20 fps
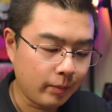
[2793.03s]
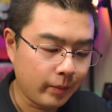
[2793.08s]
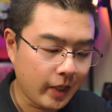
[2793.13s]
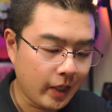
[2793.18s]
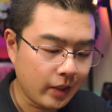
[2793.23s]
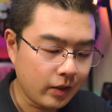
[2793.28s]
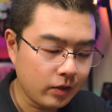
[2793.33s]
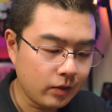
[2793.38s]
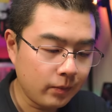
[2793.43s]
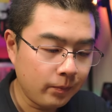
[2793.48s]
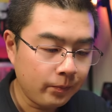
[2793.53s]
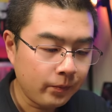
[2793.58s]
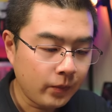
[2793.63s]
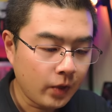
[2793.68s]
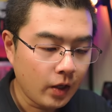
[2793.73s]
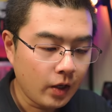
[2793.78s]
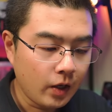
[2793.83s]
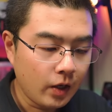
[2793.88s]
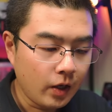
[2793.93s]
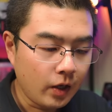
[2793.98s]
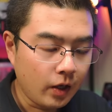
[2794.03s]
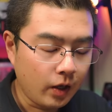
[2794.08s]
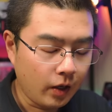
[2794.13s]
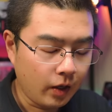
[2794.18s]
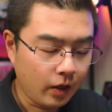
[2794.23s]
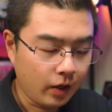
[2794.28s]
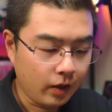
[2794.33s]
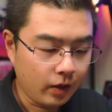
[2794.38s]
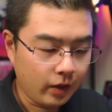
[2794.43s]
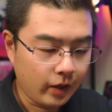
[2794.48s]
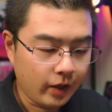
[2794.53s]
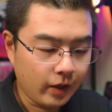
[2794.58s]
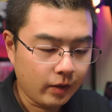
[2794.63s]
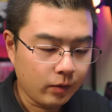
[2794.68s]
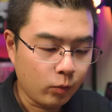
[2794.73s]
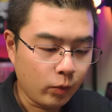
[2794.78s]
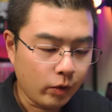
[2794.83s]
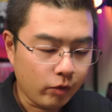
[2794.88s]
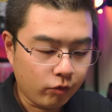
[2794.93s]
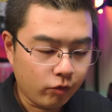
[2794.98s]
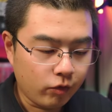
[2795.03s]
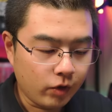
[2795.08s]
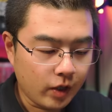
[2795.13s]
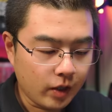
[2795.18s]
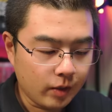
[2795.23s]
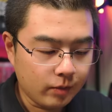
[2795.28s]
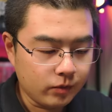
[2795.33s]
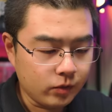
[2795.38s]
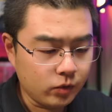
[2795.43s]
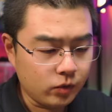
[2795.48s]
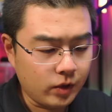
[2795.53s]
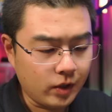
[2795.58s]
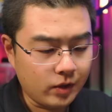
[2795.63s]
planet and reframe.